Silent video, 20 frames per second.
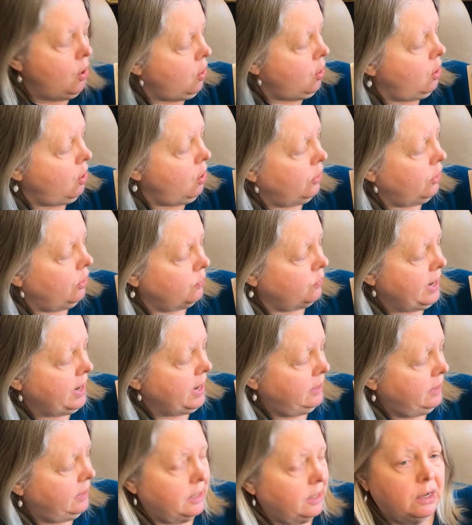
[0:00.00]
All the
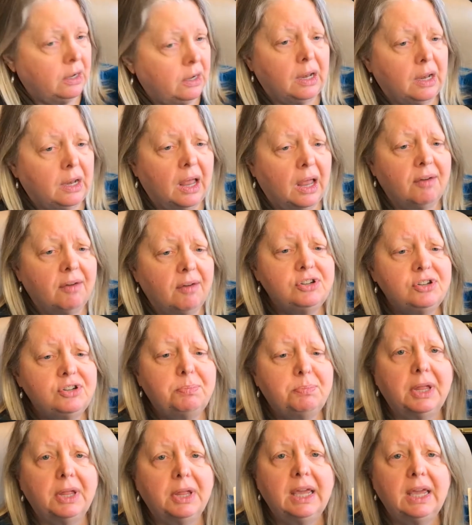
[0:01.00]
reindeer loved to
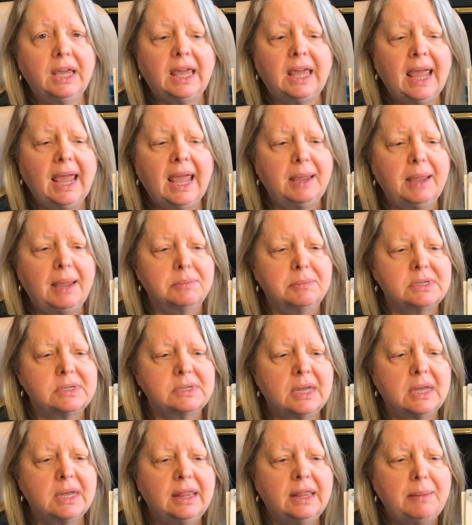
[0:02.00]
play games.